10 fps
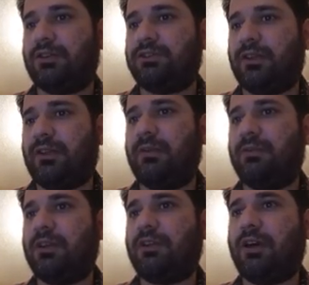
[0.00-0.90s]
I'll just
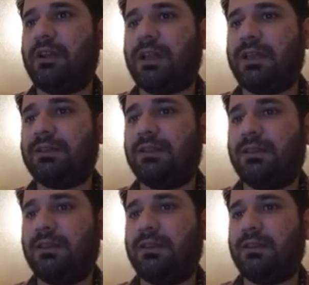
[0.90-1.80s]
simply cut it at
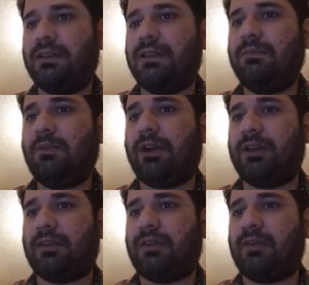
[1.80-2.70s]
E
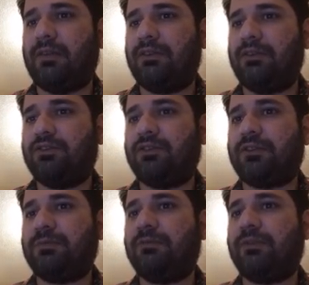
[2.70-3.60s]
minus
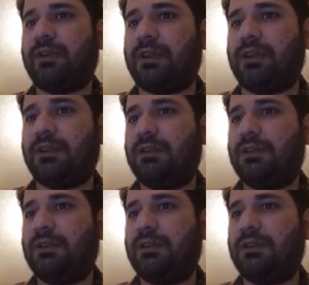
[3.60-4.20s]
just before E,